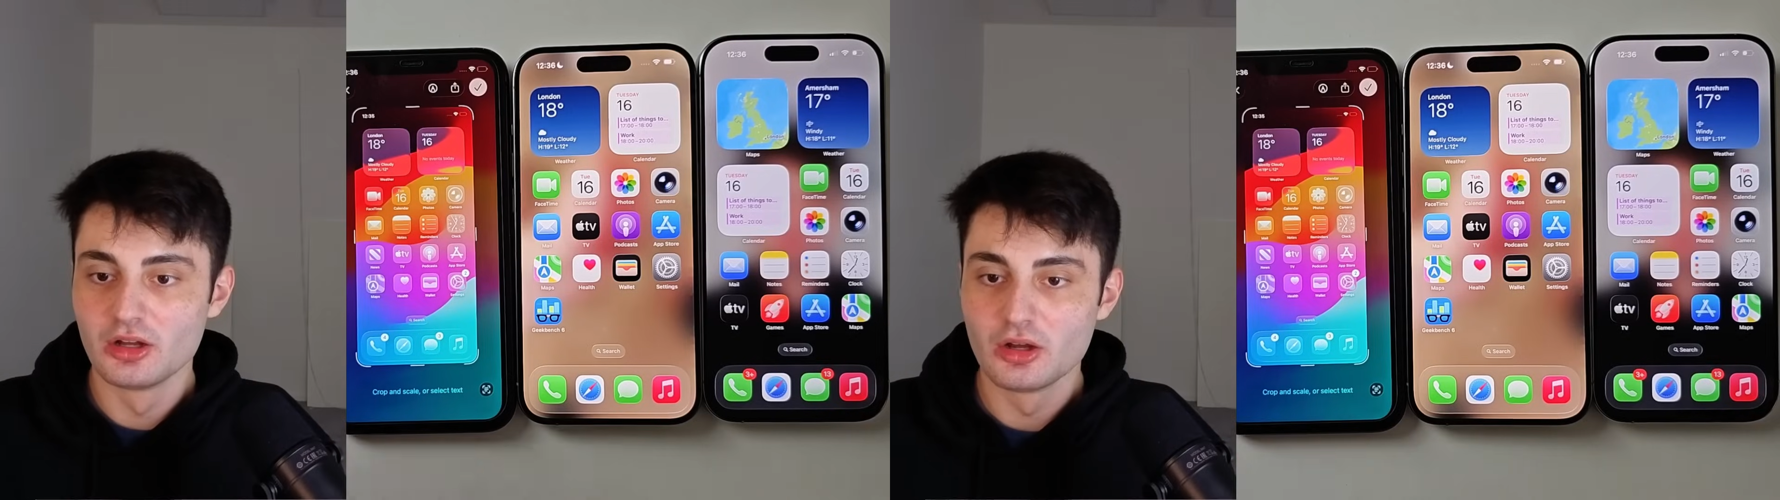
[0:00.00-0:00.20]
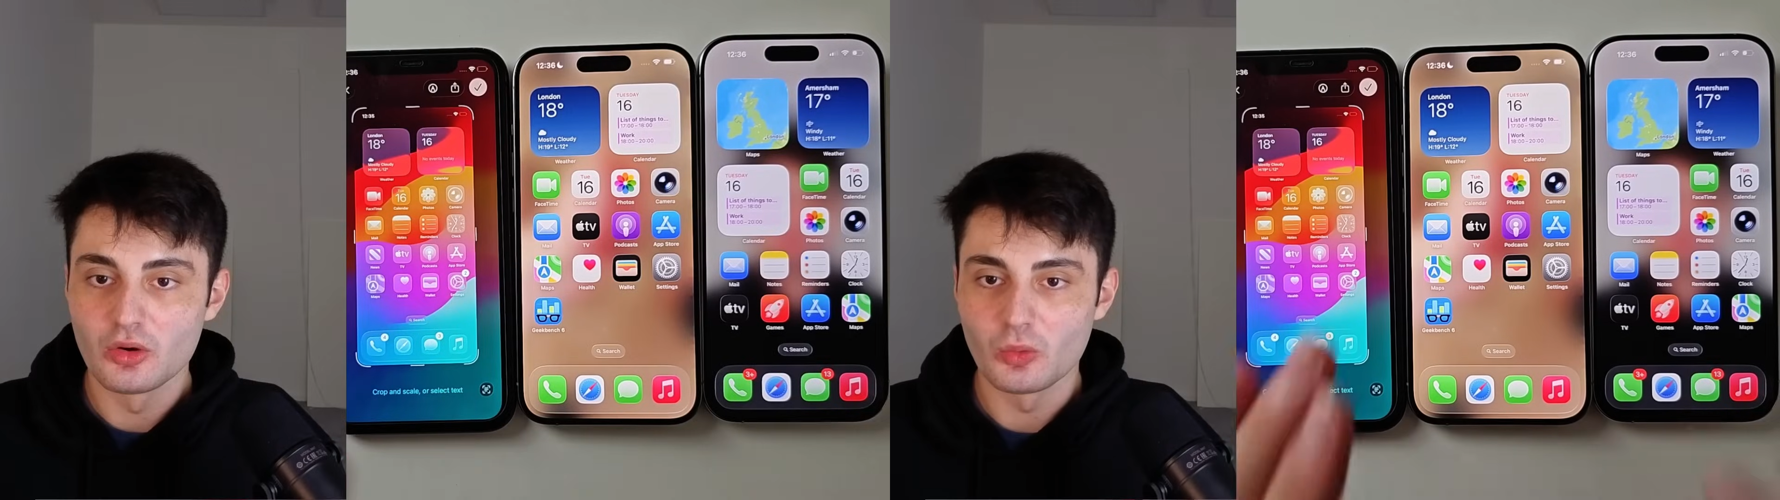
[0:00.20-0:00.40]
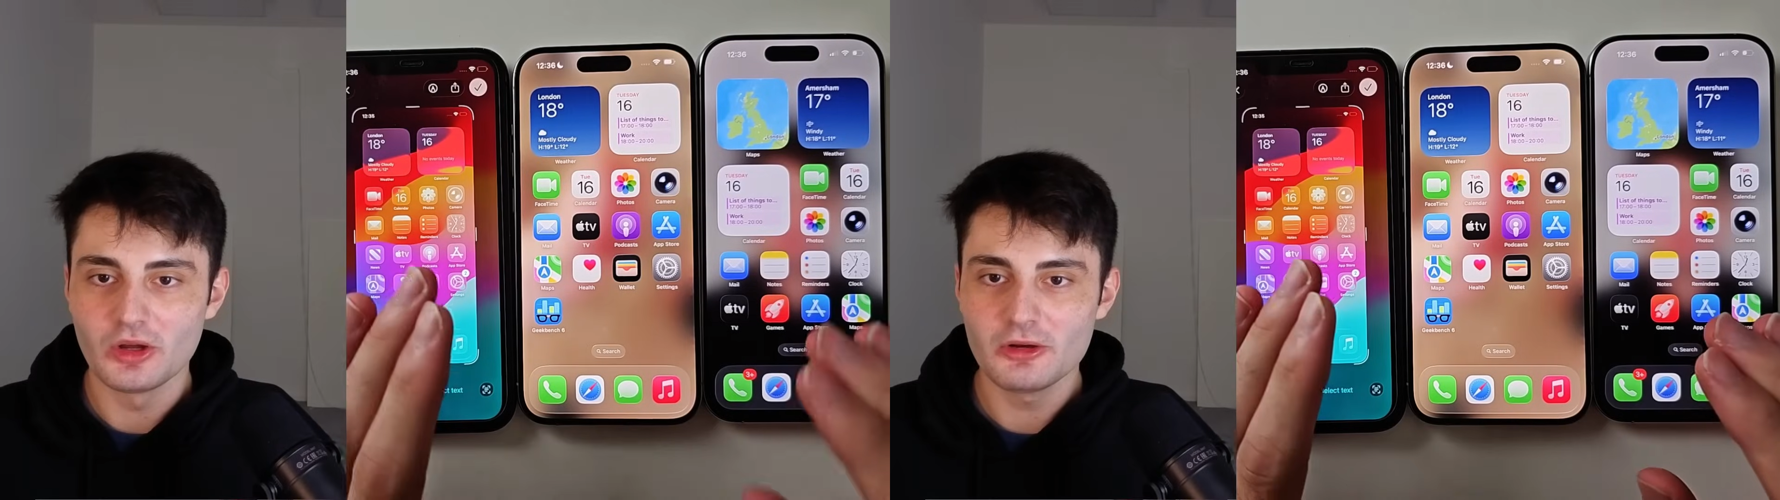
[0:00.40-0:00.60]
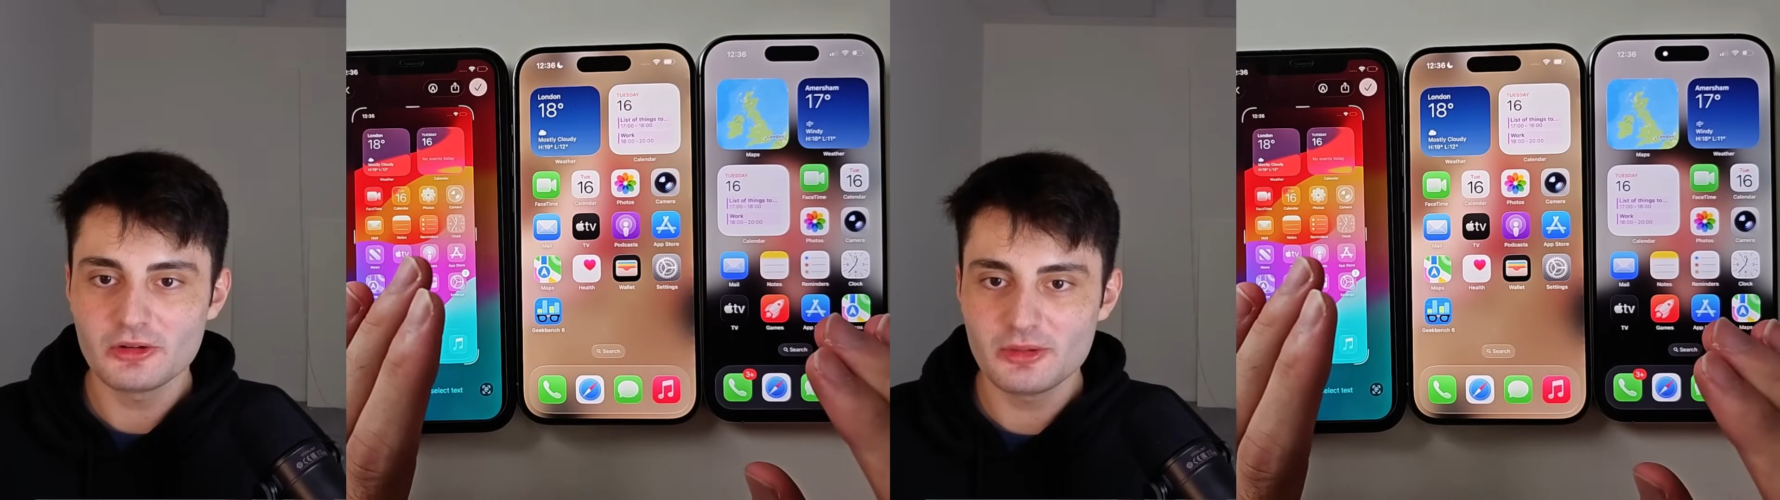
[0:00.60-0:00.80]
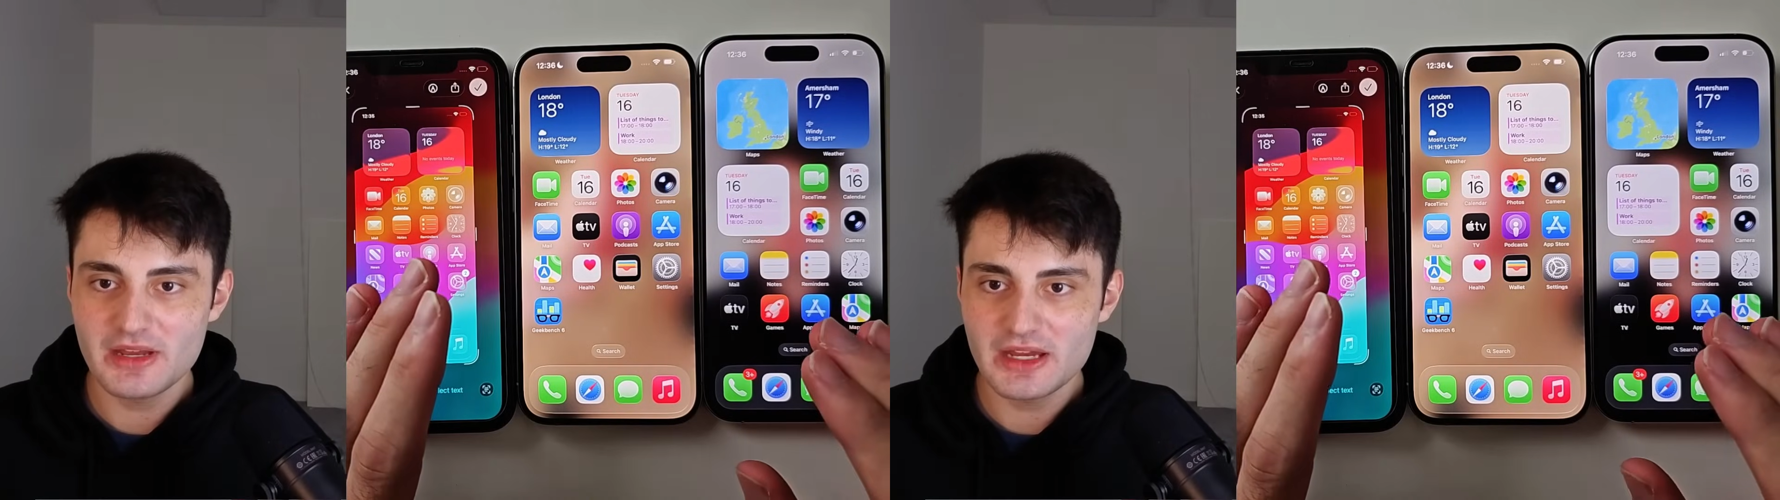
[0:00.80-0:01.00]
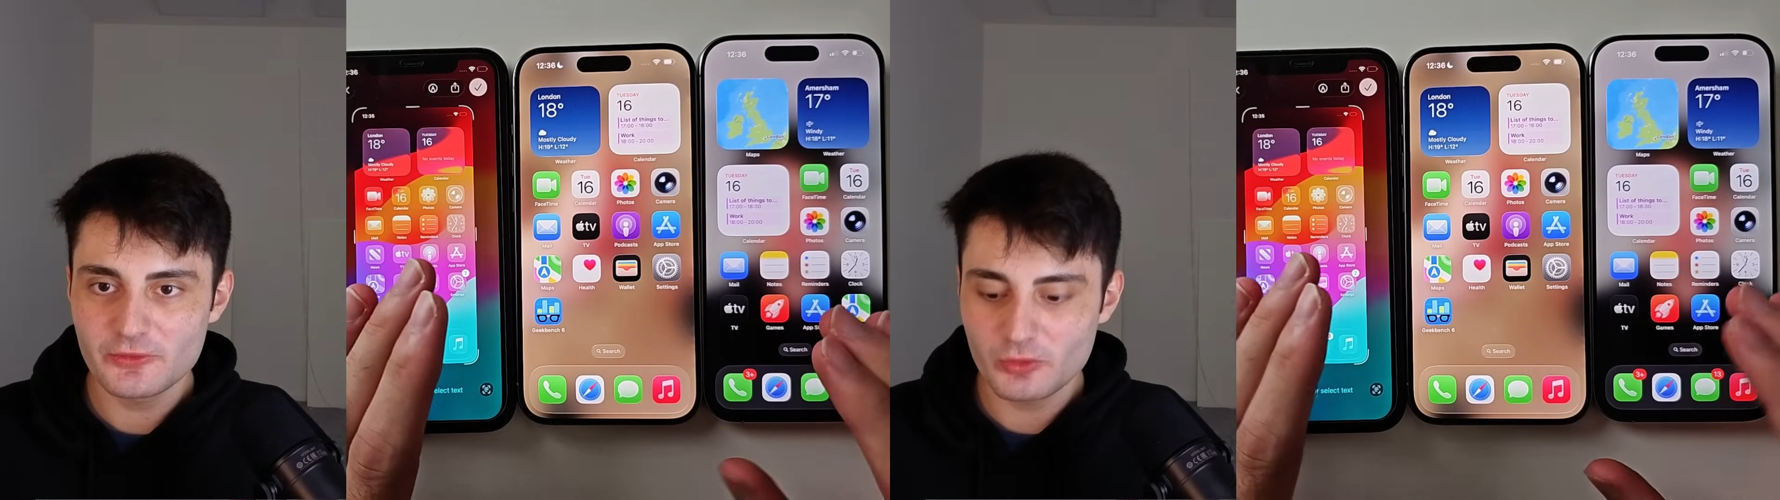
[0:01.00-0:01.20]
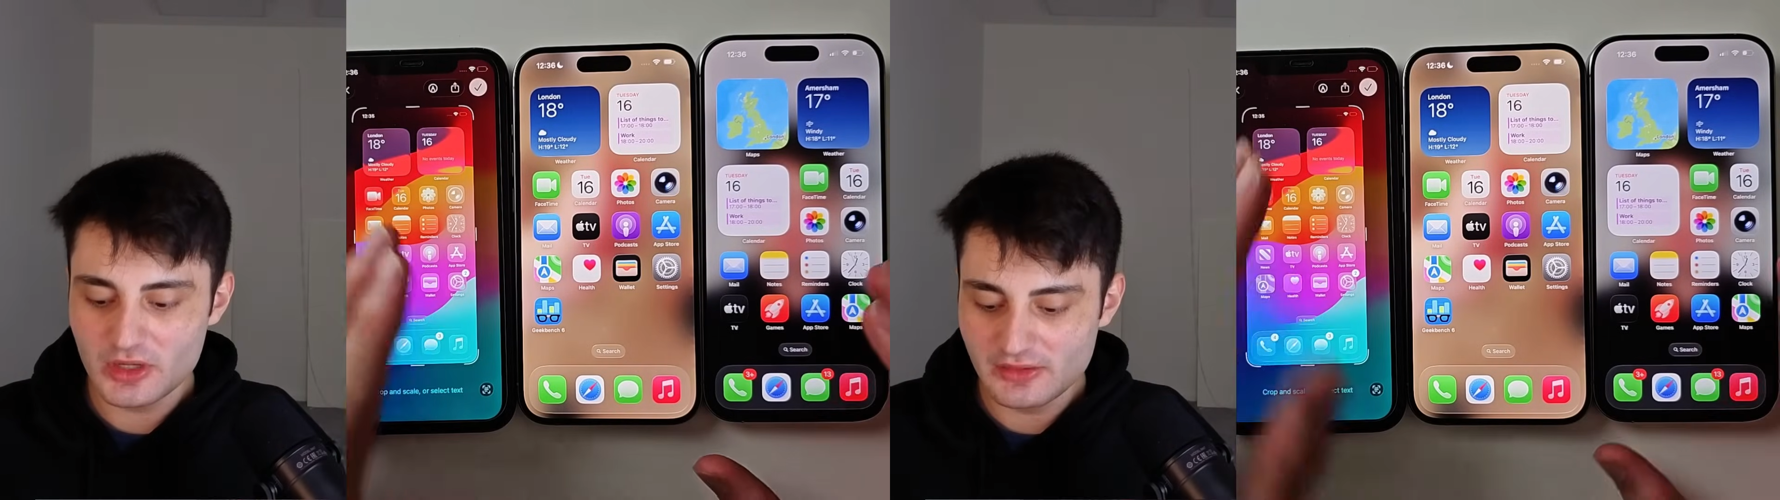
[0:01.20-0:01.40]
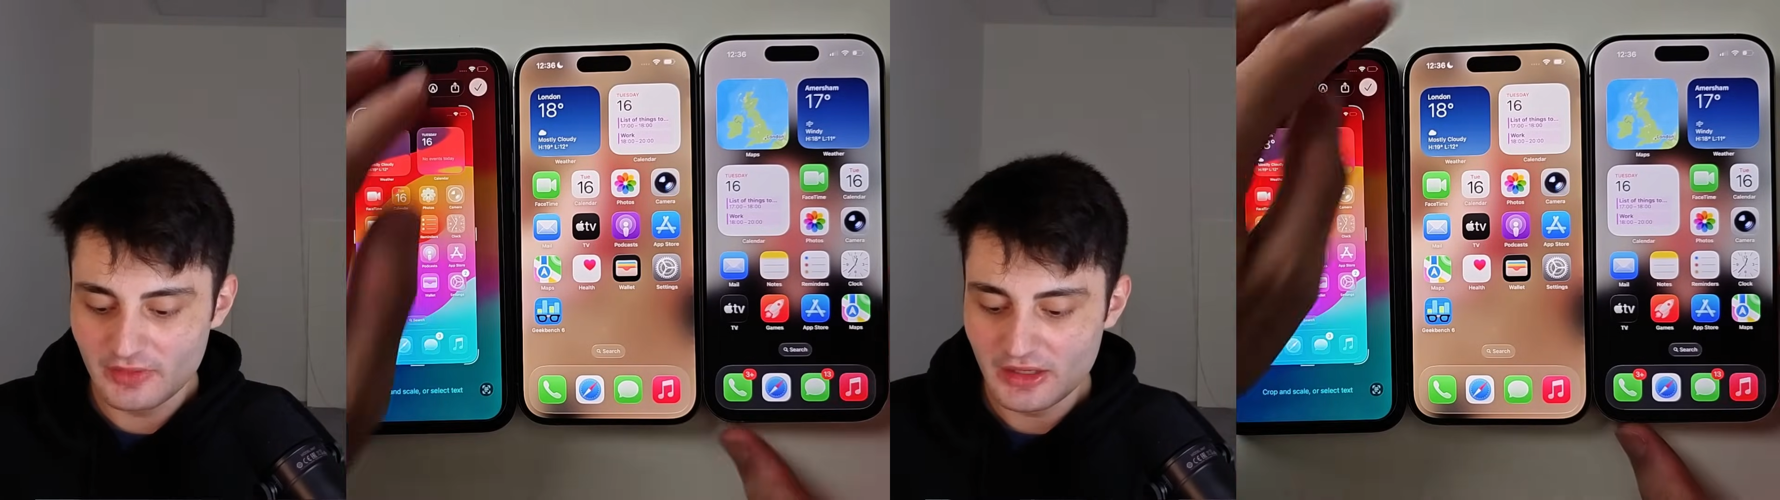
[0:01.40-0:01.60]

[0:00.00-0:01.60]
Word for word: Welcome everyone,